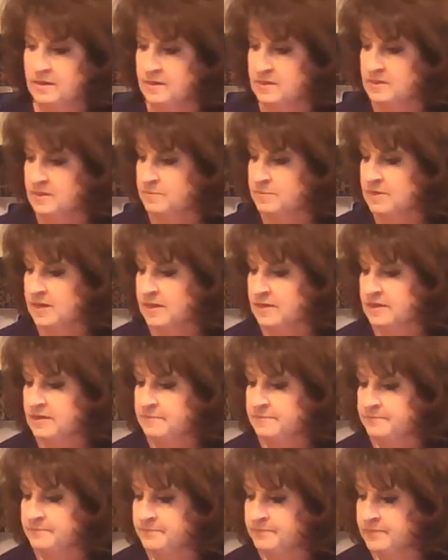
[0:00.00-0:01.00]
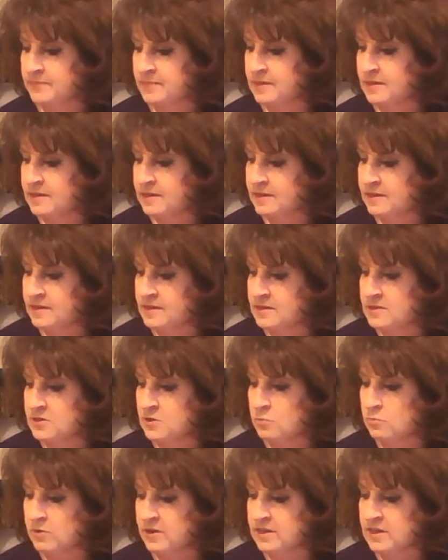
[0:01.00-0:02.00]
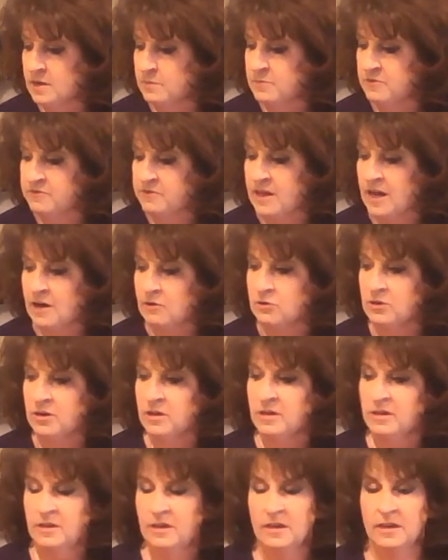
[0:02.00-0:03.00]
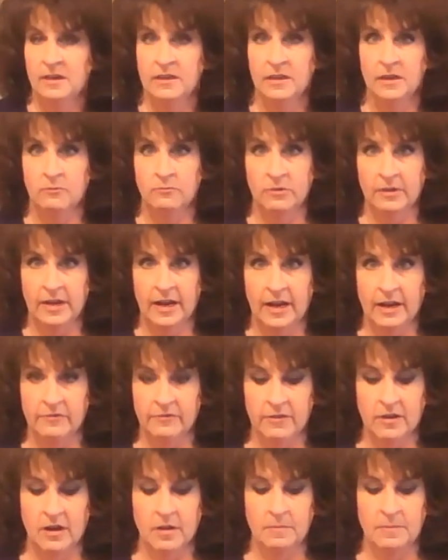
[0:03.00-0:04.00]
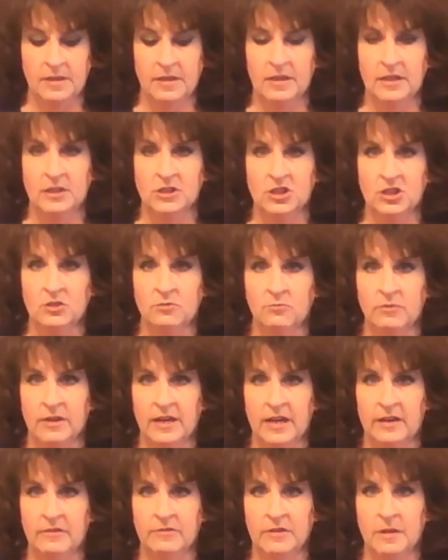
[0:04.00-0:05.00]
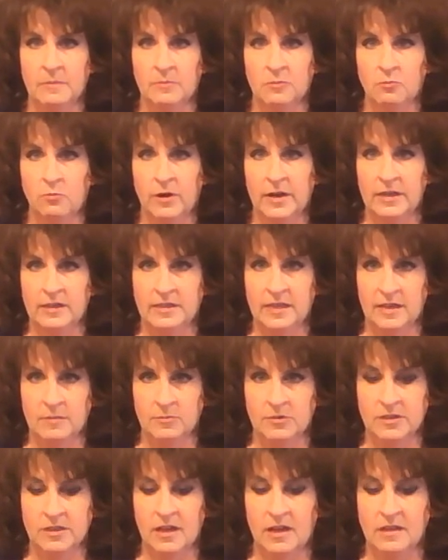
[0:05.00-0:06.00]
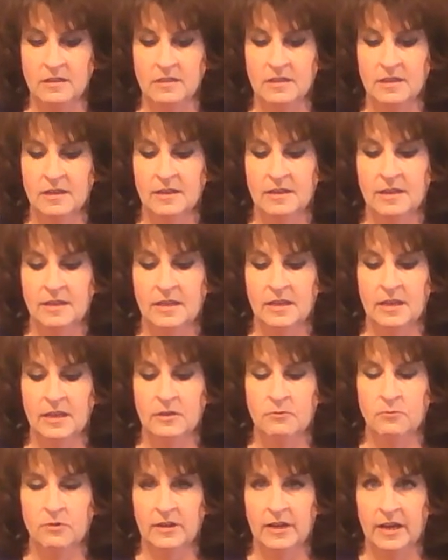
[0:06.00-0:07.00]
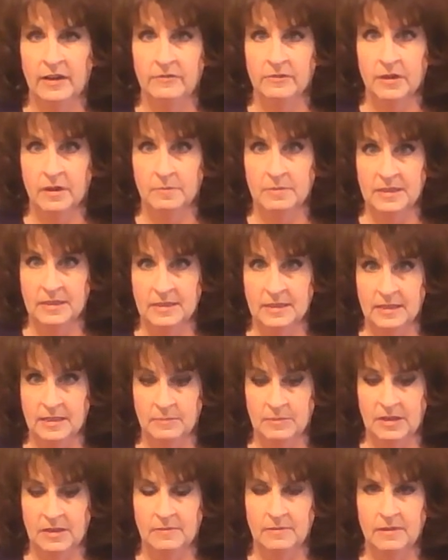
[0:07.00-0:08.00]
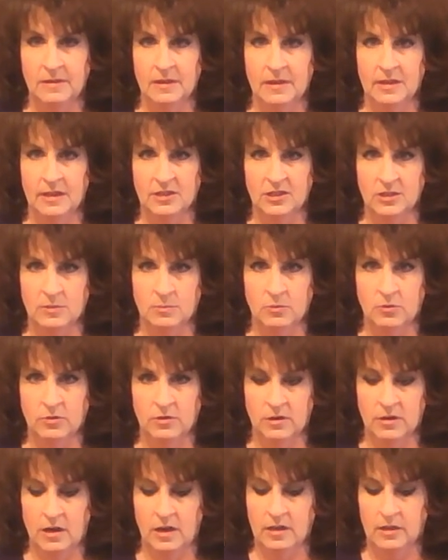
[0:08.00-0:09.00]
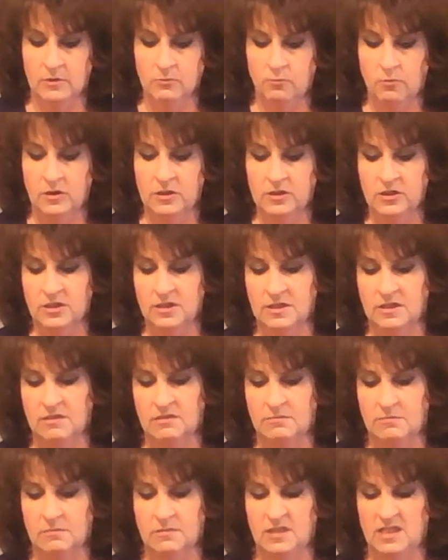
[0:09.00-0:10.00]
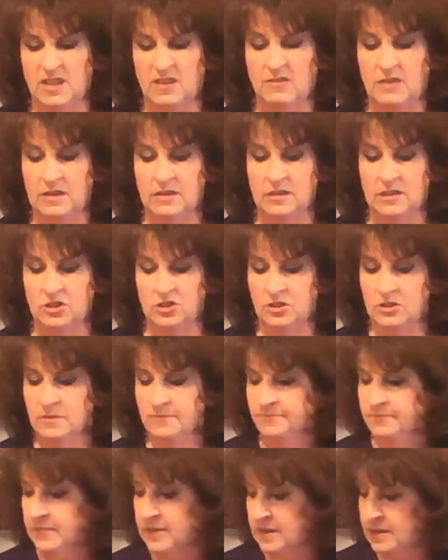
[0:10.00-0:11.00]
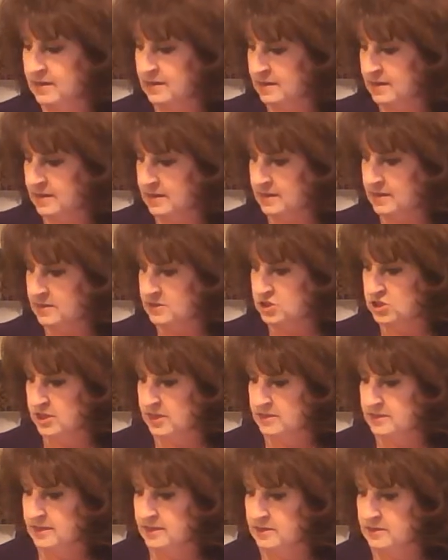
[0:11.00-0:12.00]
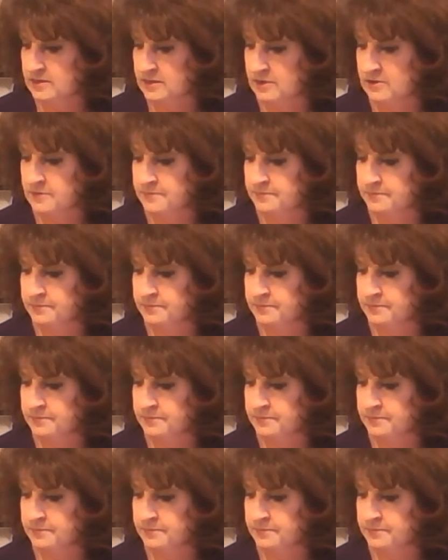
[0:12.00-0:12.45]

Dump that in. So 1 cup of flour, and then 1/2 cup each. 1/2 cup of white table salt, and 1/2 cup of cinnamon. And I just poured it all in one just to save on dishes. I'm going to shake that in there.